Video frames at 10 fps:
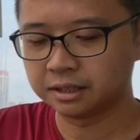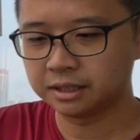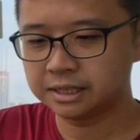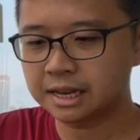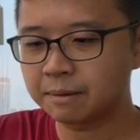
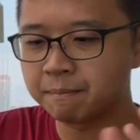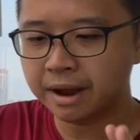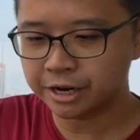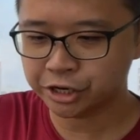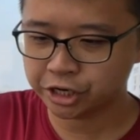It's like a
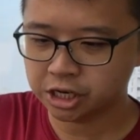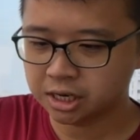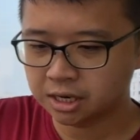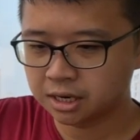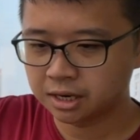mesh,
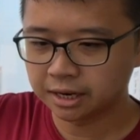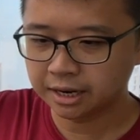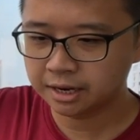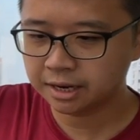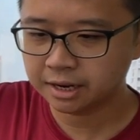
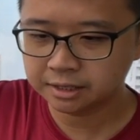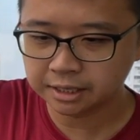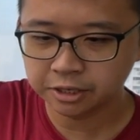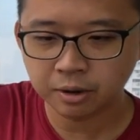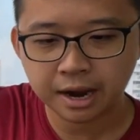and then
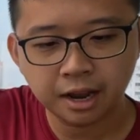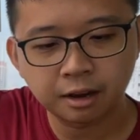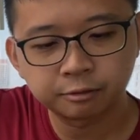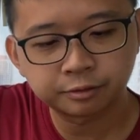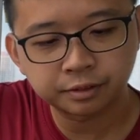you have